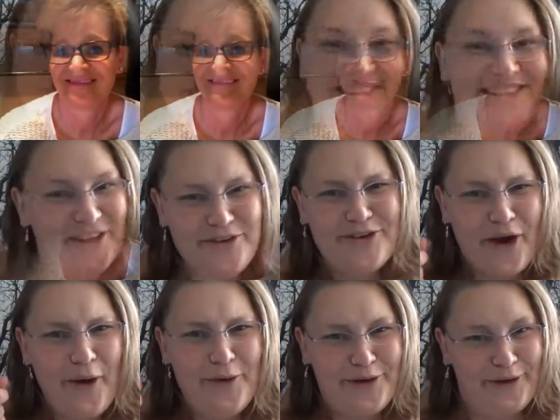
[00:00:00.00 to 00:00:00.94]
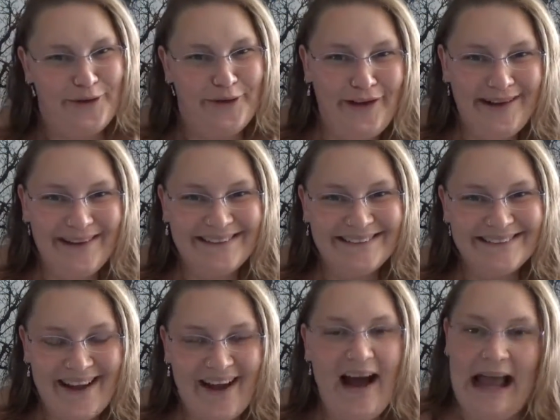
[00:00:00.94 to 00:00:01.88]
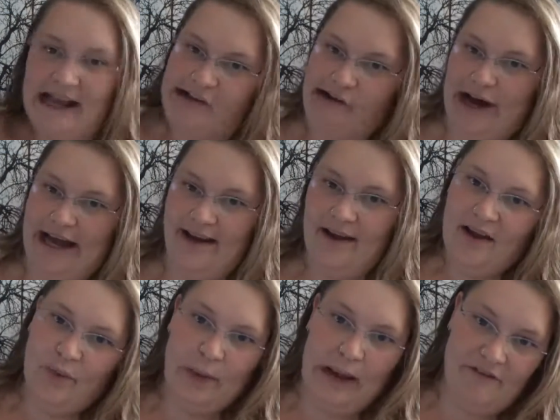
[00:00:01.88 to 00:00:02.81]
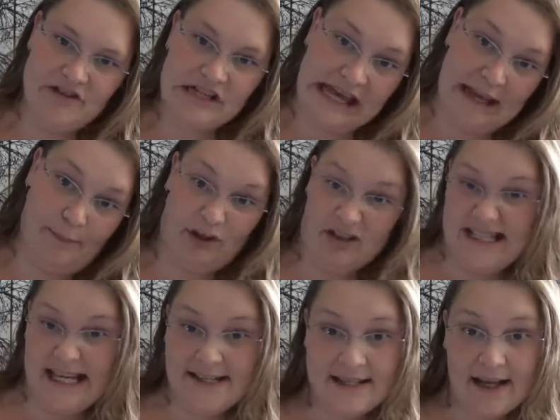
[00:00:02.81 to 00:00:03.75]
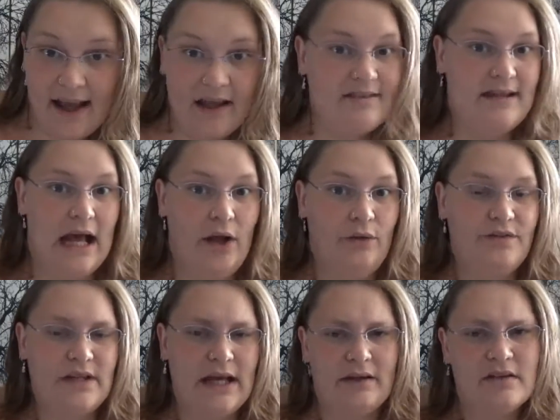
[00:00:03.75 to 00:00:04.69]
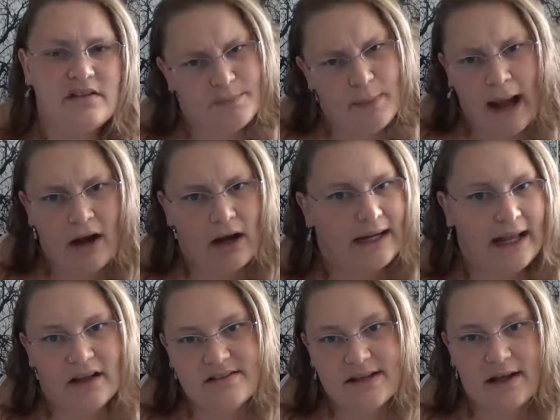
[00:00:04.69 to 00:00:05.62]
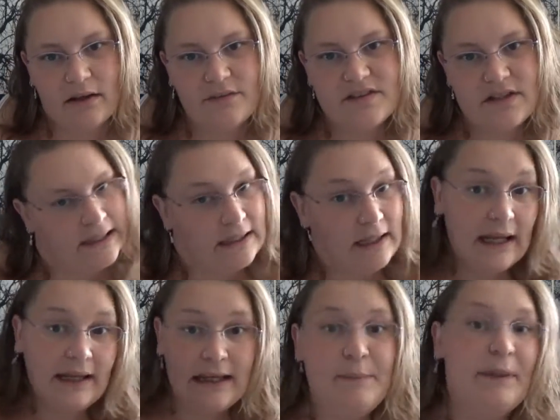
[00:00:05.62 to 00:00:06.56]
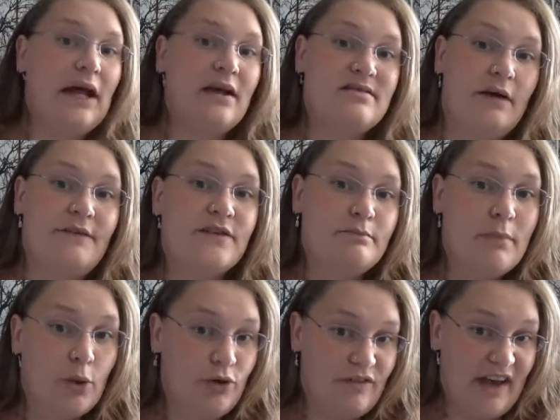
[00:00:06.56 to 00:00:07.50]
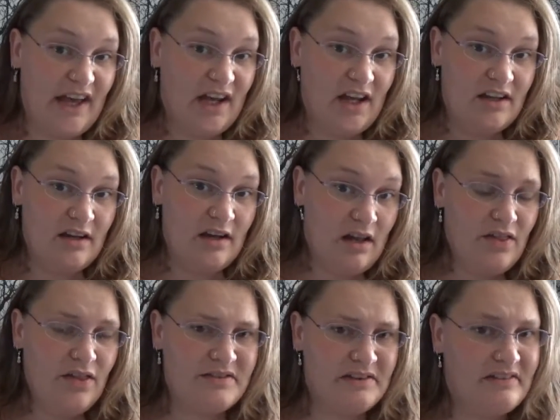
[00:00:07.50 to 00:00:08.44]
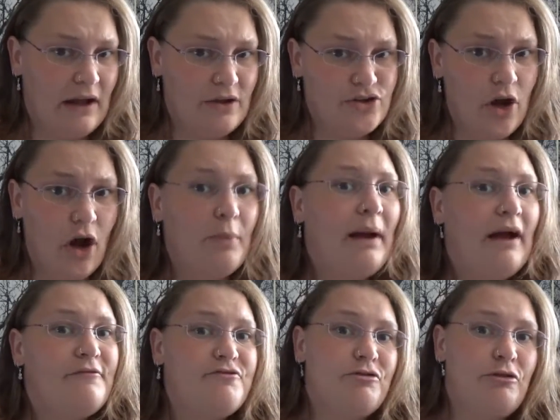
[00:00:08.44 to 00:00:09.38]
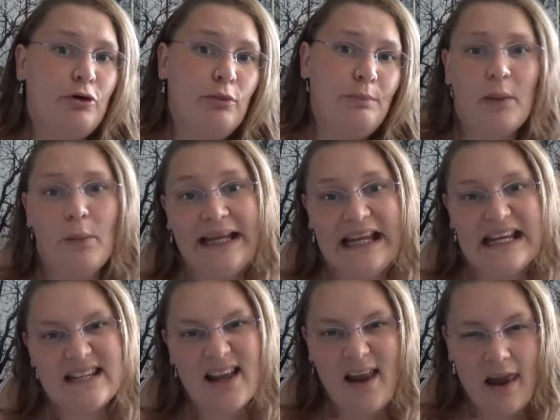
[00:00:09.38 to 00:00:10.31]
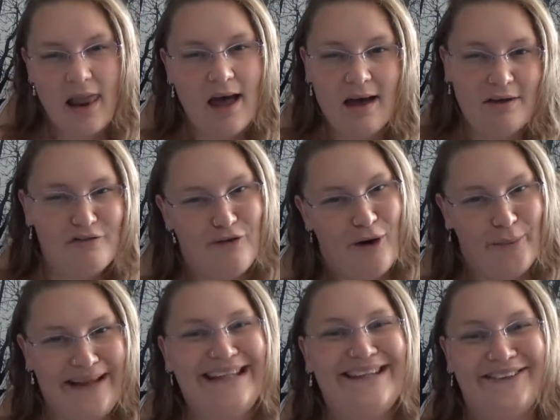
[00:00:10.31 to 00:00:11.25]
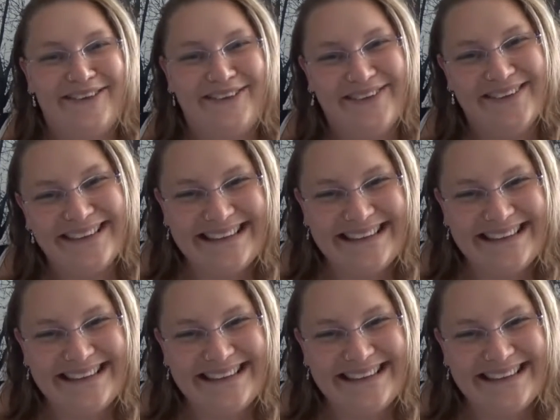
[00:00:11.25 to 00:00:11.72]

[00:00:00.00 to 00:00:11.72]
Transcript: You go, girl! I agree. We have to keep on testing ourselves and inspiring ourselves and keeping ourselves motivated. This is our job after all, but we need to love what we do.